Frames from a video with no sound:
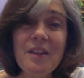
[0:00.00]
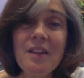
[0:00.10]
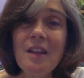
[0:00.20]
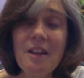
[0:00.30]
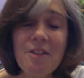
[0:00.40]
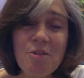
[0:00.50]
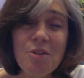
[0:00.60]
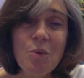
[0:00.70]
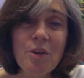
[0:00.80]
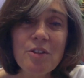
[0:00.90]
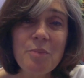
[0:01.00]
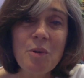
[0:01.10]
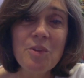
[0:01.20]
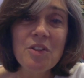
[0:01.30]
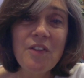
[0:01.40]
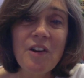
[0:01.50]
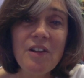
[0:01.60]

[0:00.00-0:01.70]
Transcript: and through the worst moments of our